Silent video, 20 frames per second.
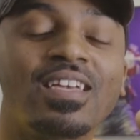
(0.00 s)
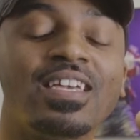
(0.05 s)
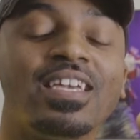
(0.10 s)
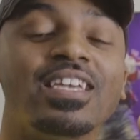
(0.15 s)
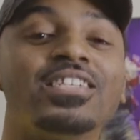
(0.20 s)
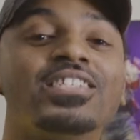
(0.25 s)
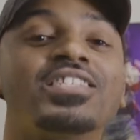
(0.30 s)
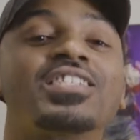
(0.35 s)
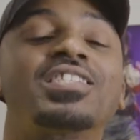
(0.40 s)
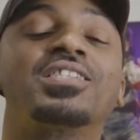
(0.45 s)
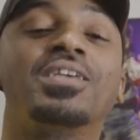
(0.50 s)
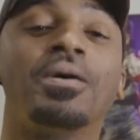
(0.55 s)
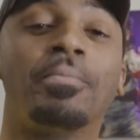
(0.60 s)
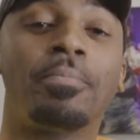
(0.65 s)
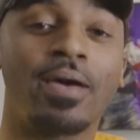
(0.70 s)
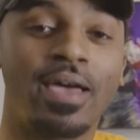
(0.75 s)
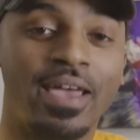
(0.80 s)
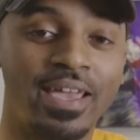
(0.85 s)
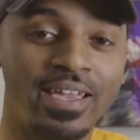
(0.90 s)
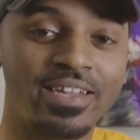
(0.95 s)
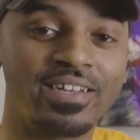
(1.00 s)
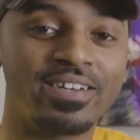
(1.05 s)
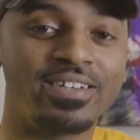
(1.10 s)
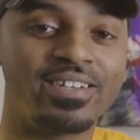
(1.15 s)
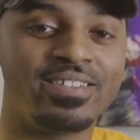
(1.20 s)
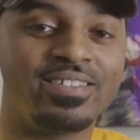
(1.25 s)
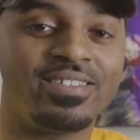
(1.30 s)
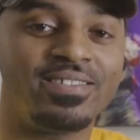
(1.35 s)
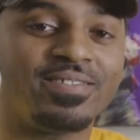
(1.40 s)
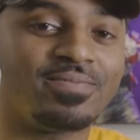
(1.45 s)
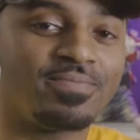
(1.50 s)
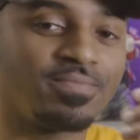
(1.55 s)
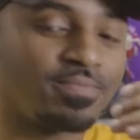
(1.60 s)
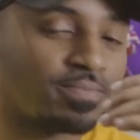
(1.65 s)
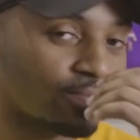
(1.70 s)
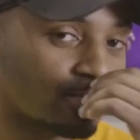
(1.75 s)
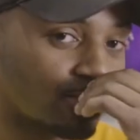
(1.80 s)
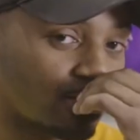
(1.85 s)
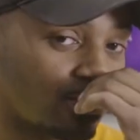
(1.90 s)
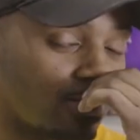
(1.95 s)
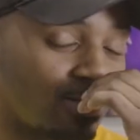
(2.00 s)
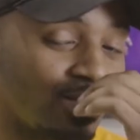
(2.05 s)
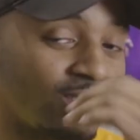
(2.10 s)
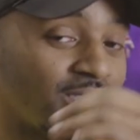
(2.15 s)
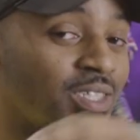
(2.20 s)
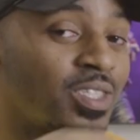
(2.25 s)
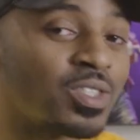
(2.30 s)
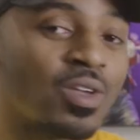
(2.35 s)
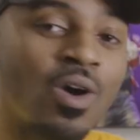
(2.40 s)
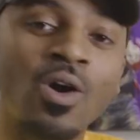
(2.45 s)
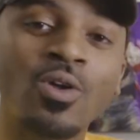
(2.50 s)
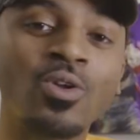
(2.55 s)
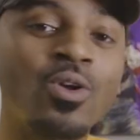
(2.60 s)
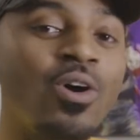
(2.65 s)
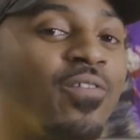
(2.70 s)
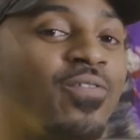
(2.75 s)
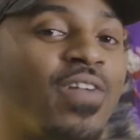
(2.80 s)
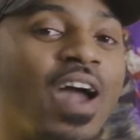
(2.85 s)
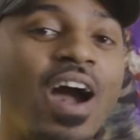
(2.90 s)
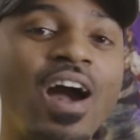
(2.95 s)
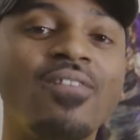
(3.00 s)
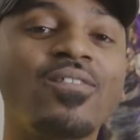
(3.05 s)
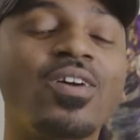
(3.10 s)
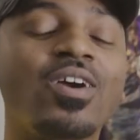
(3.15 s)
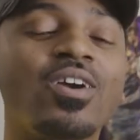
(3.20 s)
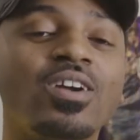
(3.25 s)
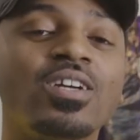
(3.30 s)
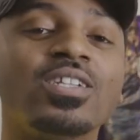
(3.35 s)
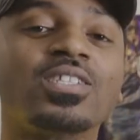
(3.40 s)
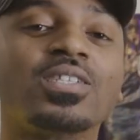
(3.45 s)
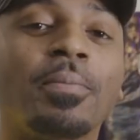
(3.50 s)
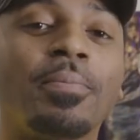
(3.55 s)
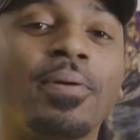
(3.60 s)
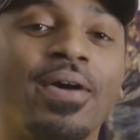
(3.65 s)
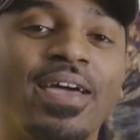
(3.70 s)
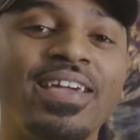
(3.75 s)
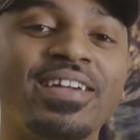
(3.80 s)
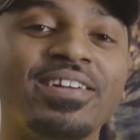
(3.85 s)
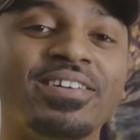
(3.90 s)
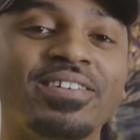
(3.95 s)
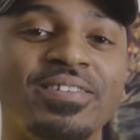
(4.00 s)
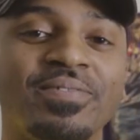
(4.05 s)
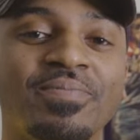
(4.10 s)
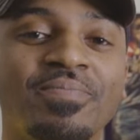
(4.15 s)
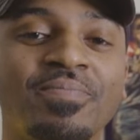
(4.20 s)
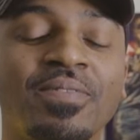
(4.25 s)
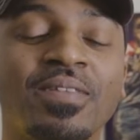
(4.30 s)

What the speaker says: is Topanga. So I don't know if y'all ever heard Topanga,